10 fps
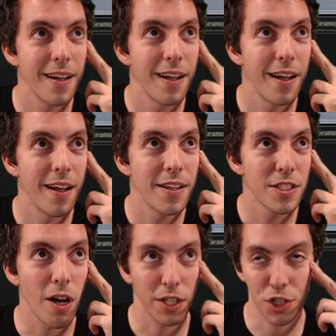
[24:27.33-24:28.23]
Oh, you. It's
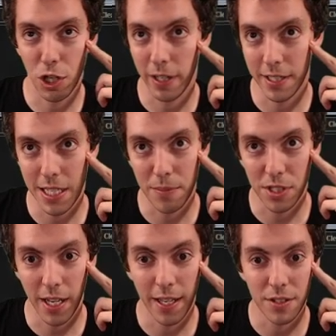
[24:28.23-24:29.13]
all I can show. I got
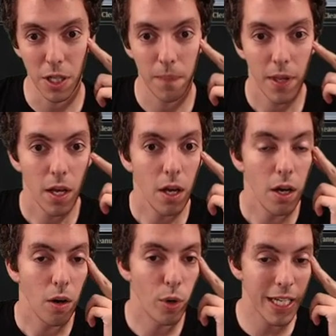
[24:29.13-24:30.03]
DMCA'd. So,
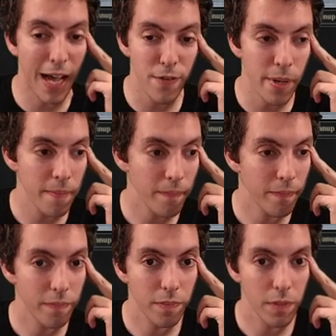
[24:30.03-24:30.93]
what do you got for me?
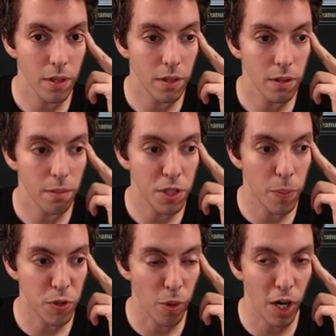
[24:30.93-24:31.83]
Is it
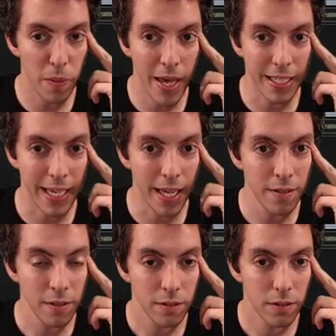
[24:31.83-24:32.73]
Prismari Command again?
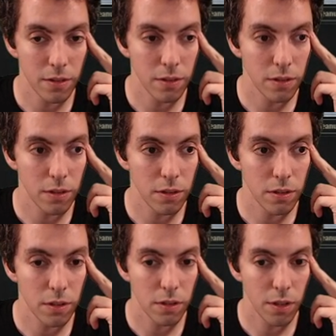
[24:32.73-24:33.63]

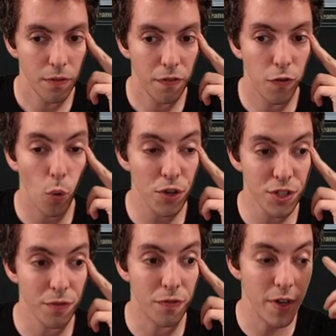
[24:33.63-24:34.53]
Force
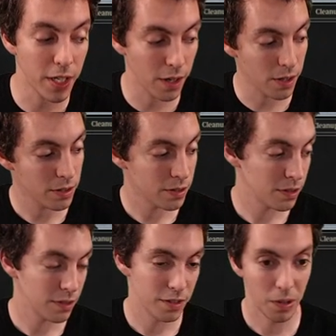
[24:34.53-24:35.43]
of Vigor.
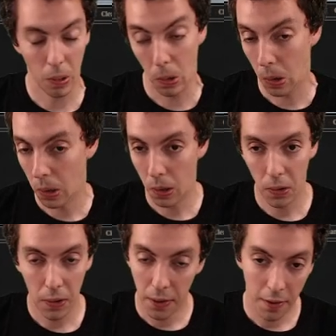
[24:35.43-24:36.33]

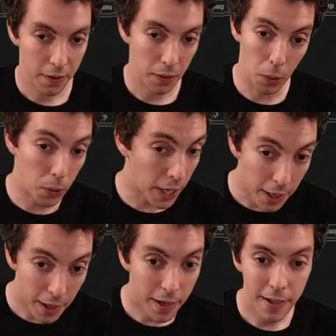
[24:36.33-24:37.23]
Okay.
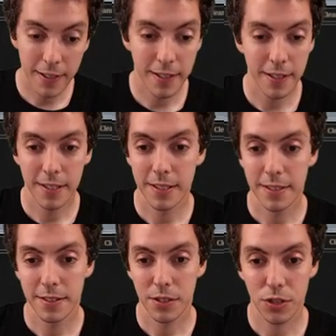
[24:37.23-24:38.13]

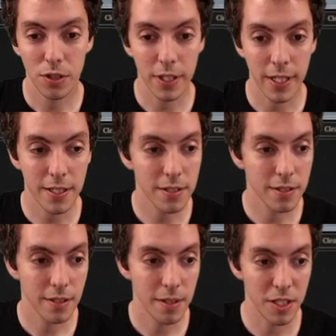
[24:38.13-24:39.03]
Sure, I
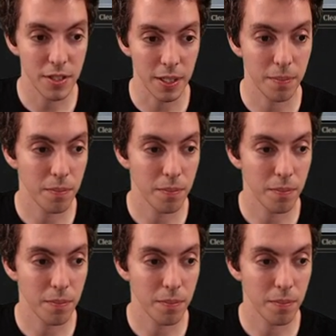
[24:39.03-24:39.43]
guess. That's like